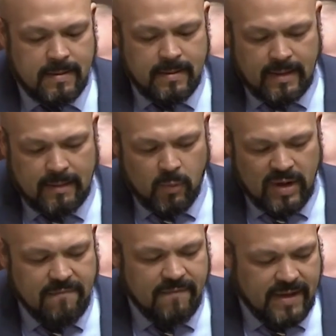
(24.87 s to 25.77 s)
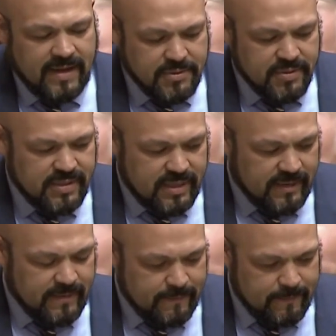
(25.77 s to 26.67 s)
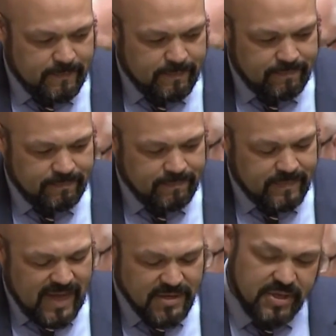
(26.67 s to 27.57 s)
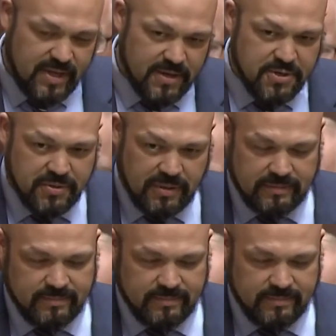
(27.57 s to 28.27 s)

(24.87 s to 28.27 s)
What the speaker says: What I find interesting, educational,